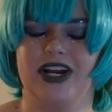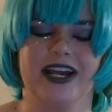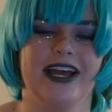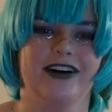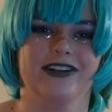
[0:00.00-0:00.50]

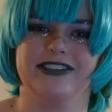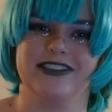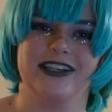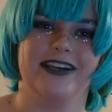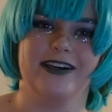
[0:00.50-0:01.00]
check out to
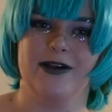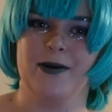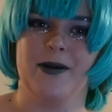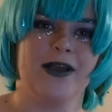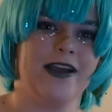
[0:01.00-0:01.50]
see
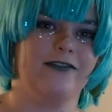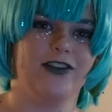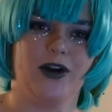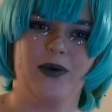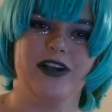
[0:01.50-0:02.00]
if
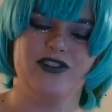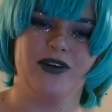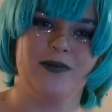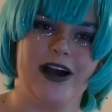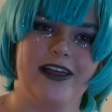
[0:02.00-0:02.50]
there are wigs you
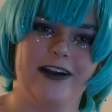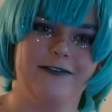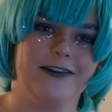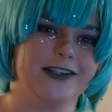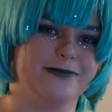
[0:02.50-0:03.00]
can buy
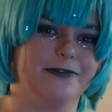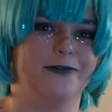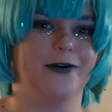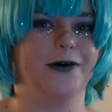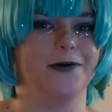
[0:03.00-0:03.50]
there first
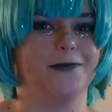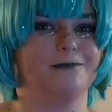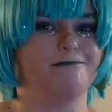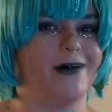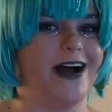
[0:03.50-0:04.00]
before
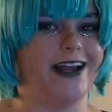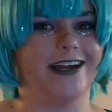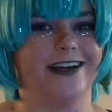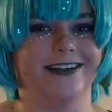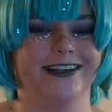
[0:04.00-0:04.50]
buying
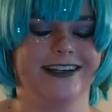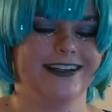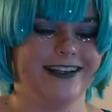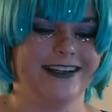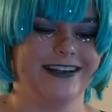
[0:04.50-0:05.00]
it,
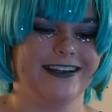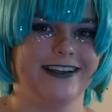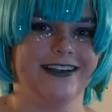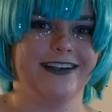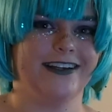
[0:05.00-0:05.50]

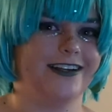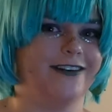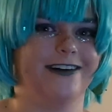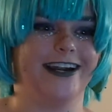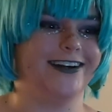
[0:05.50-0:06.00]
you
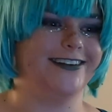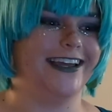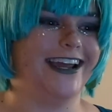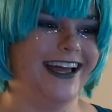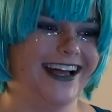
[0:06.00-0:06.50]
know,
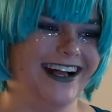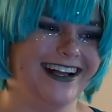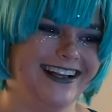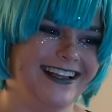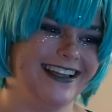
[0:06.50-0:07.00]
regularly.
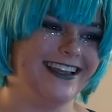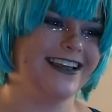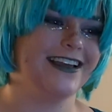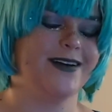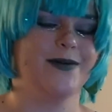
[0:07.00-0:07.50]

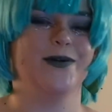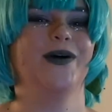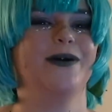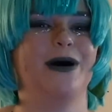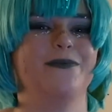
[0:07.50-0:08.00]
But
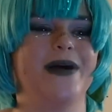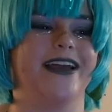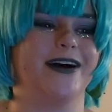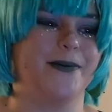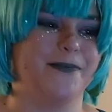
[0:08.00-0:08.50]
what about
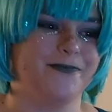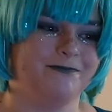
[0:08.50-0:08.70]
makeup?